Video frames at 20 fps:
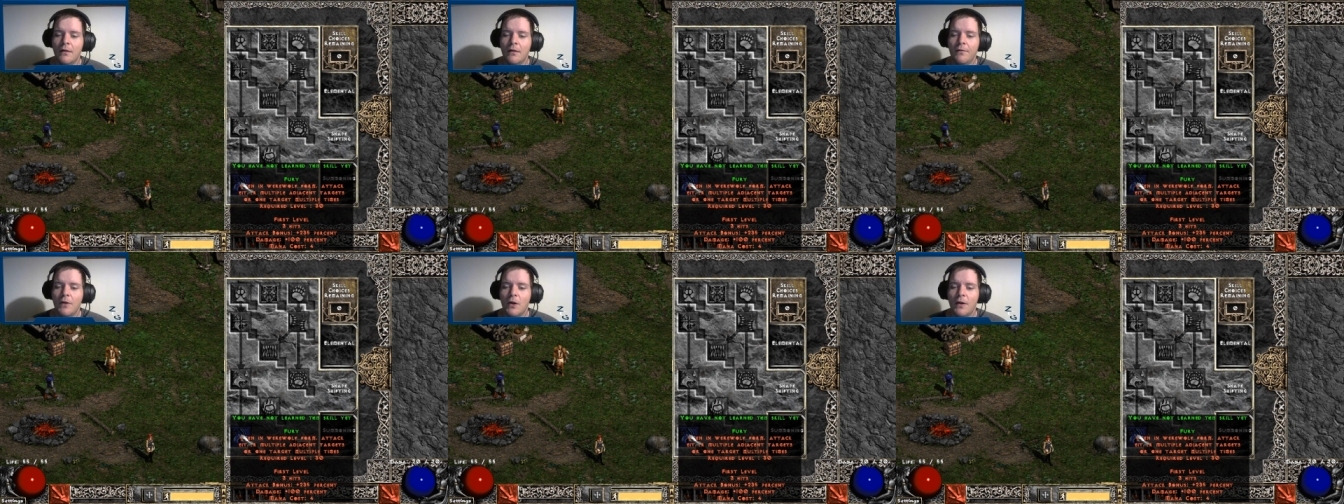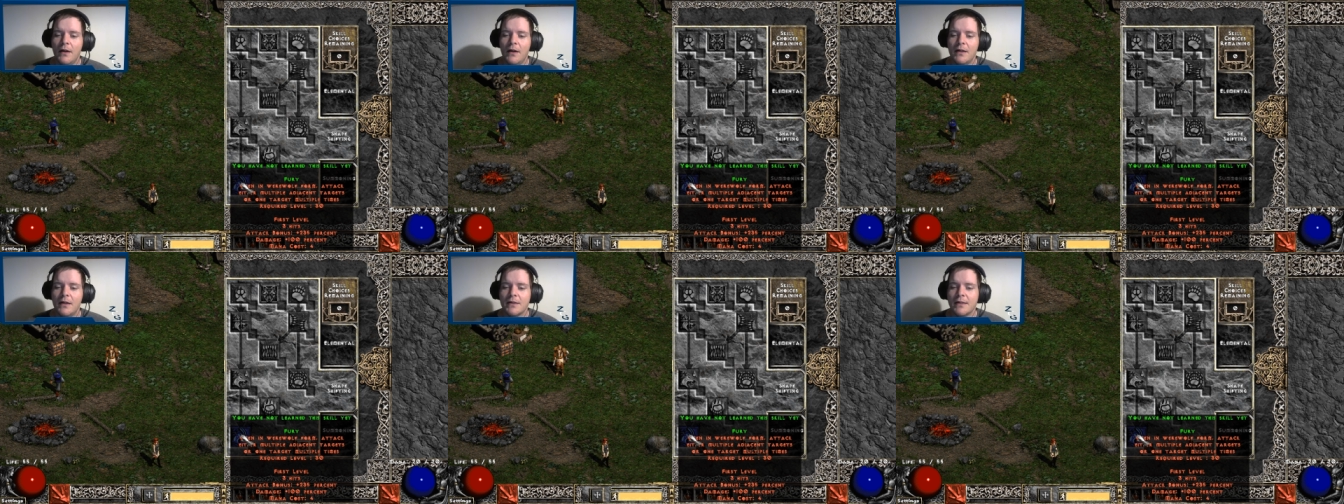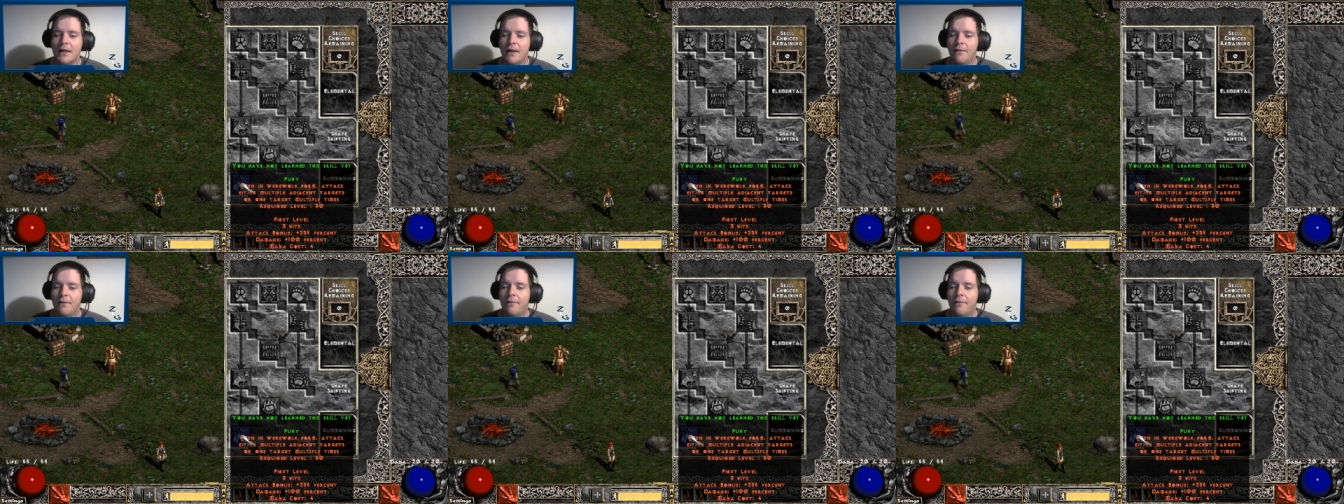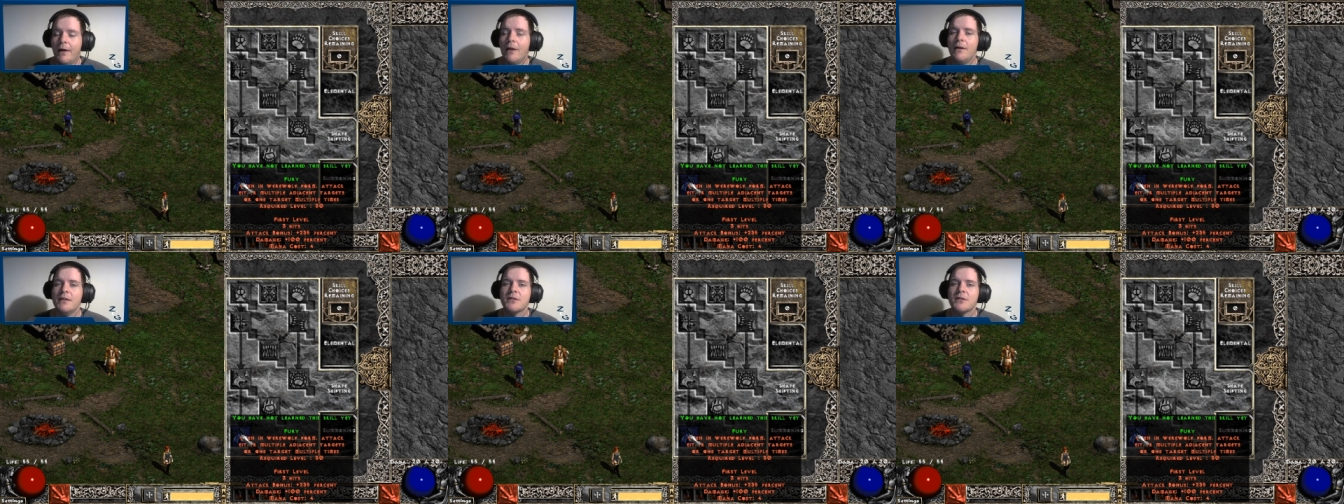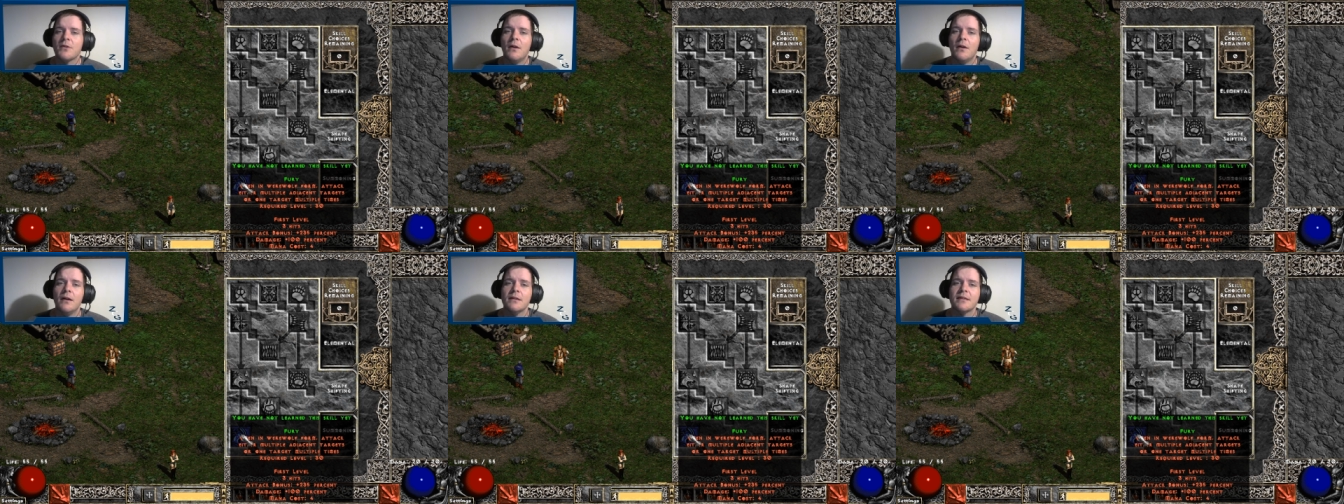Fury is a very
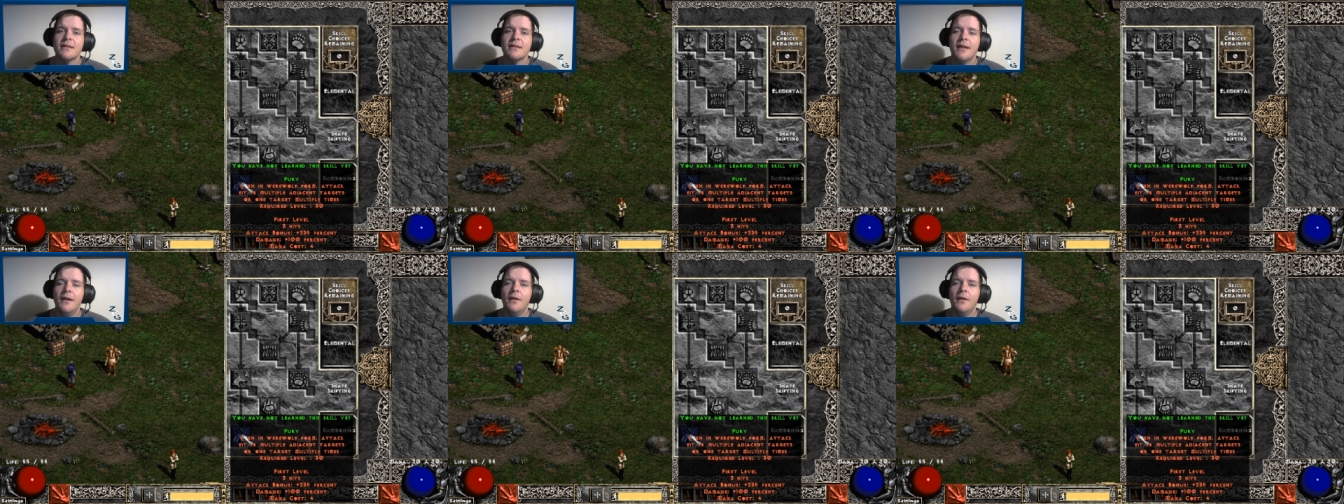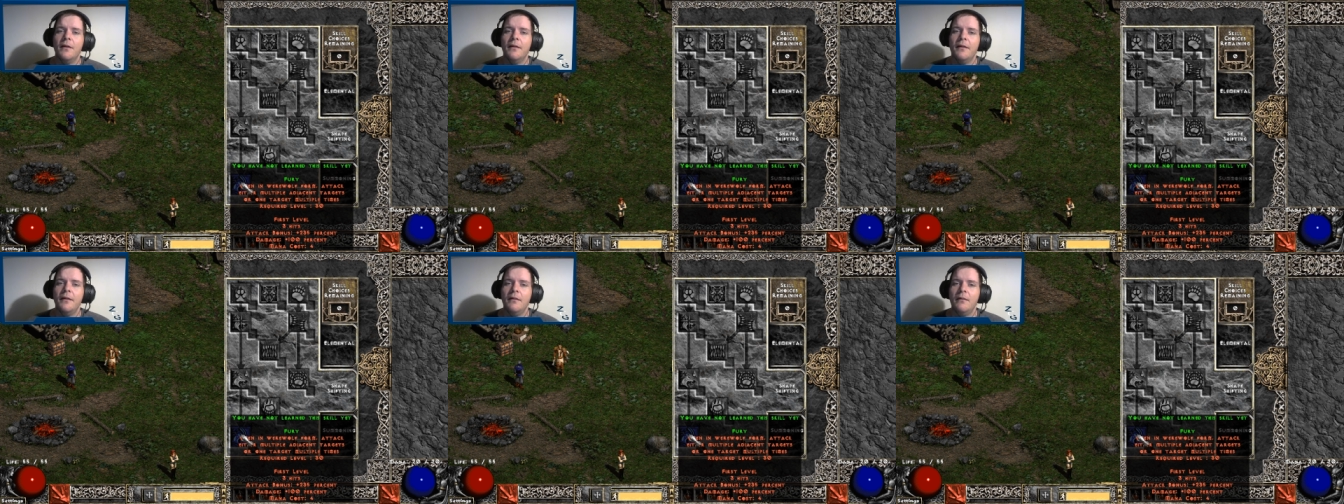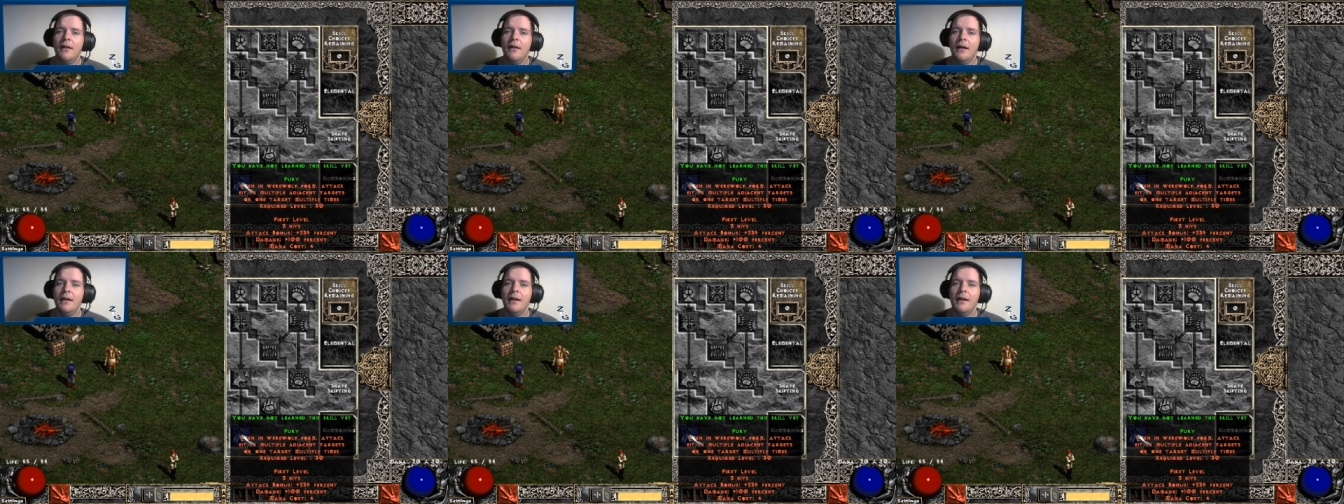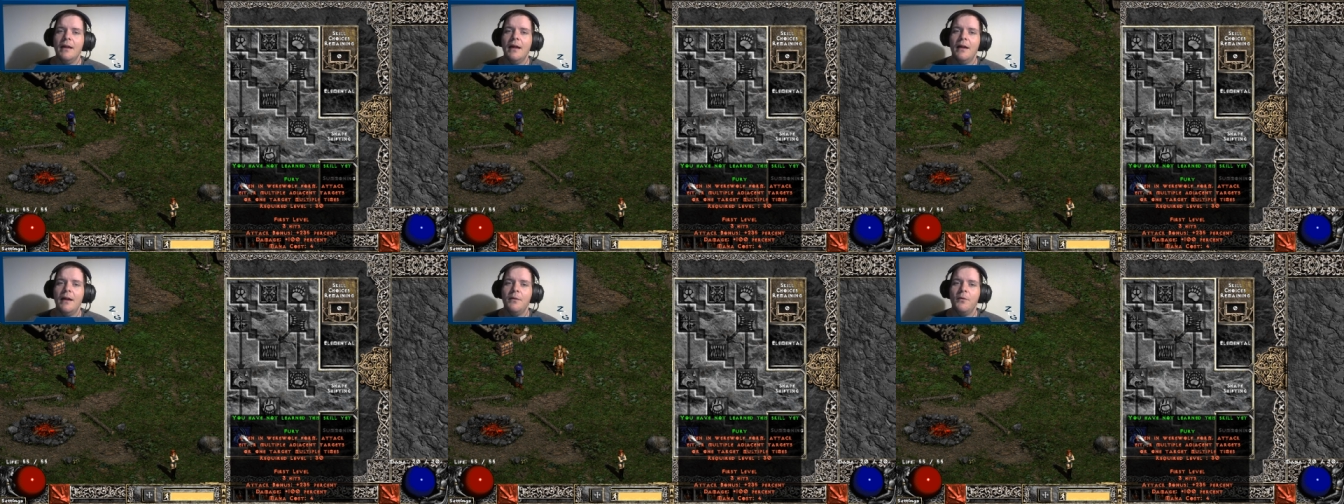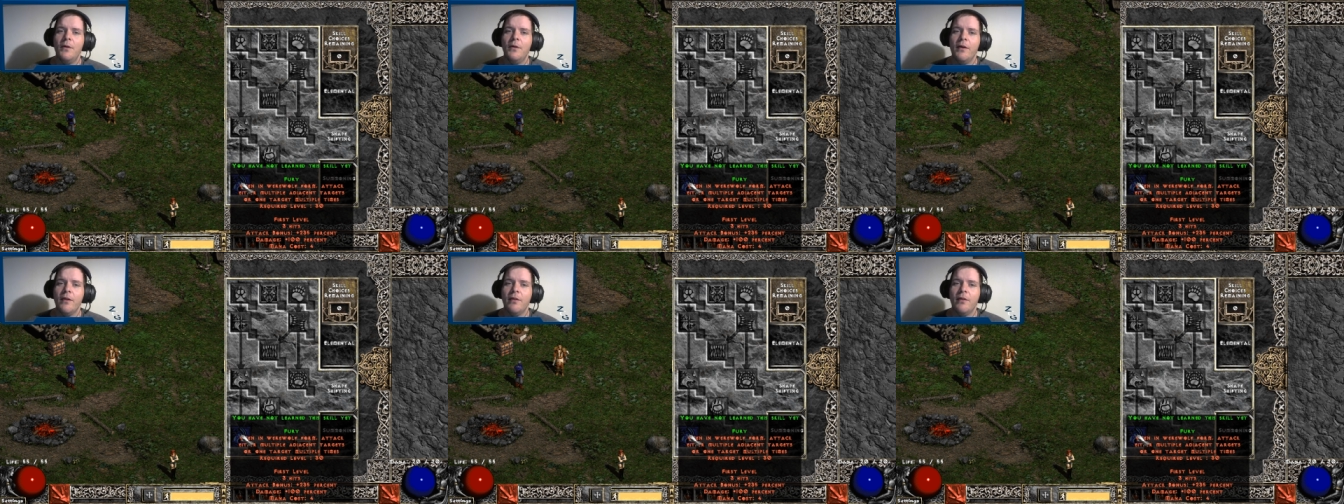strong skill, and again,
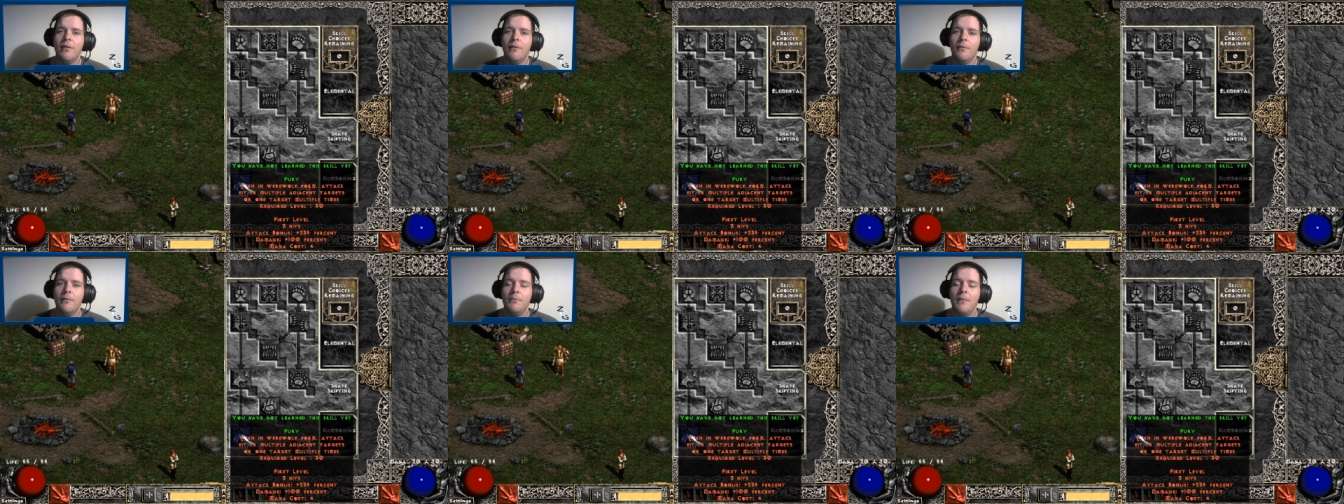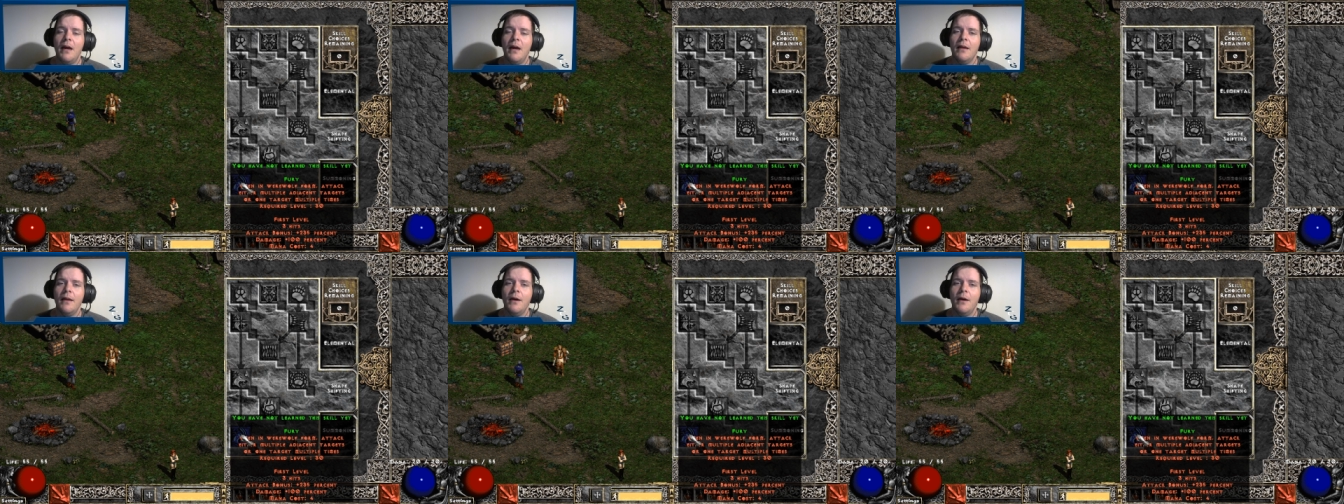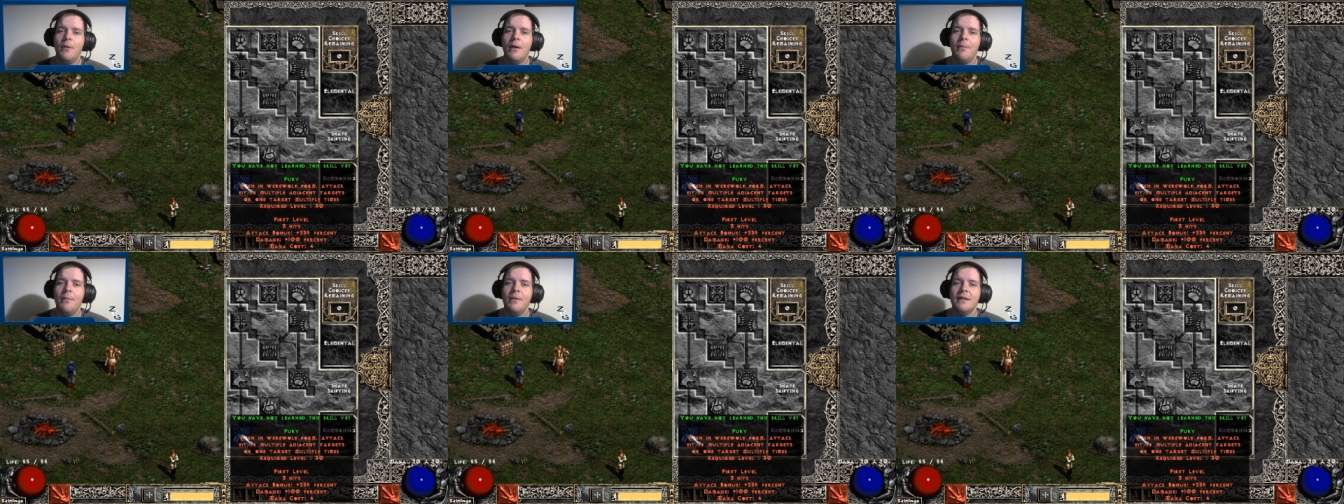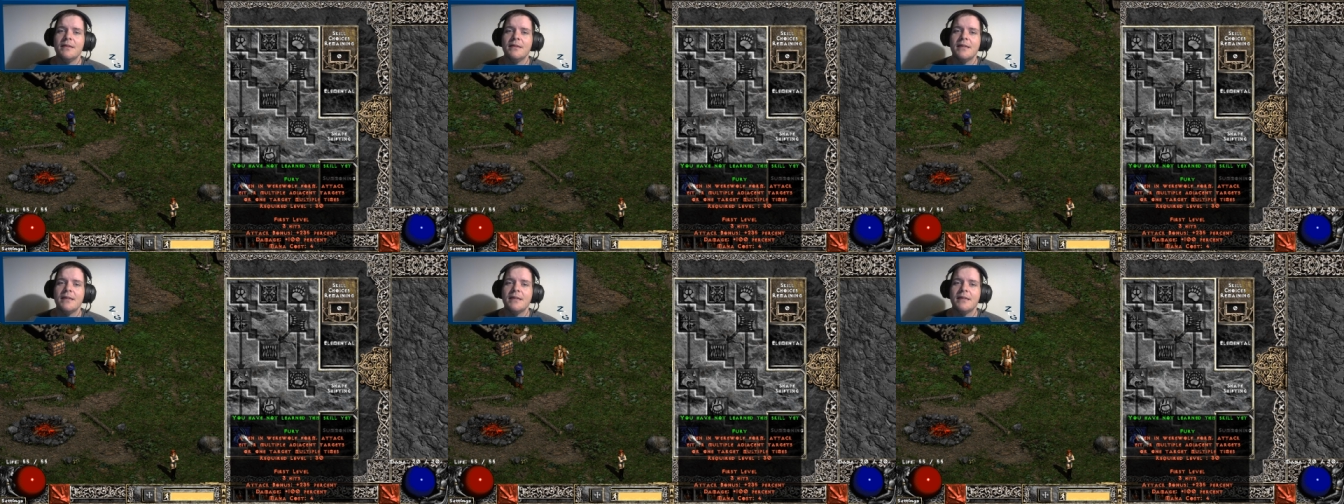with melee weapons